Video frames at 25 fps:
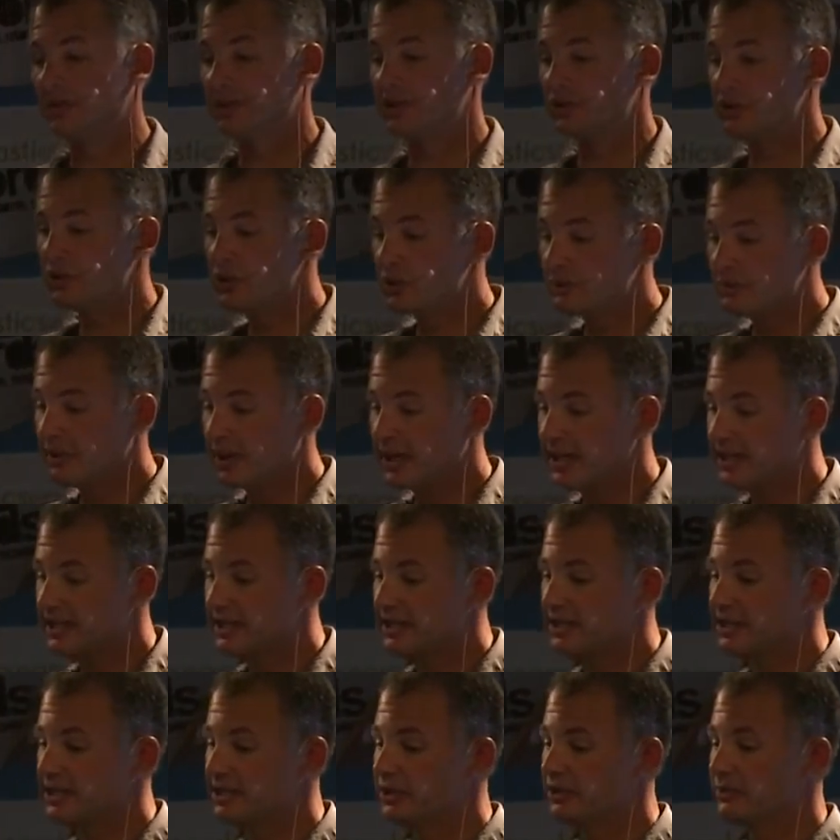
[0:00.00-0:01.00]
reduce by
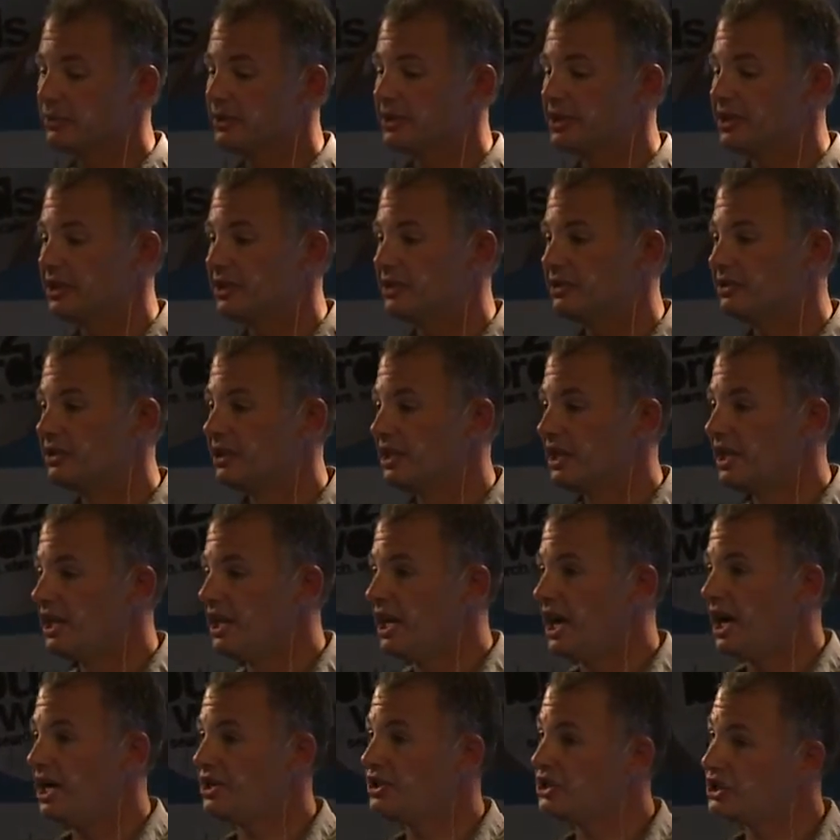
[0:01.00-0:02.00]
key in the window,
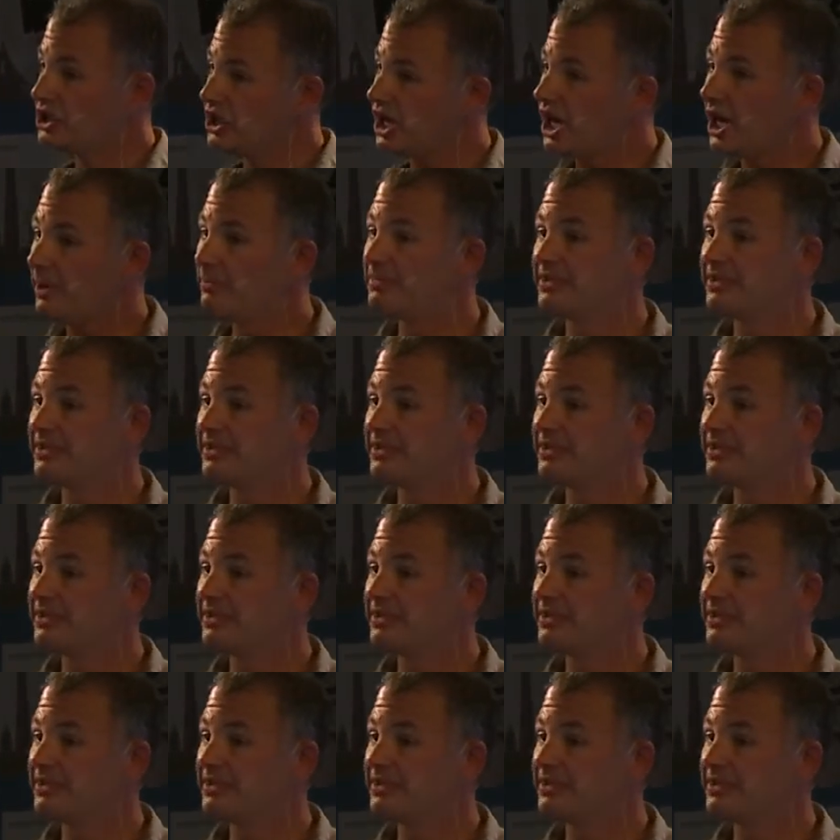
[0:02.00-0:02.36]
and you could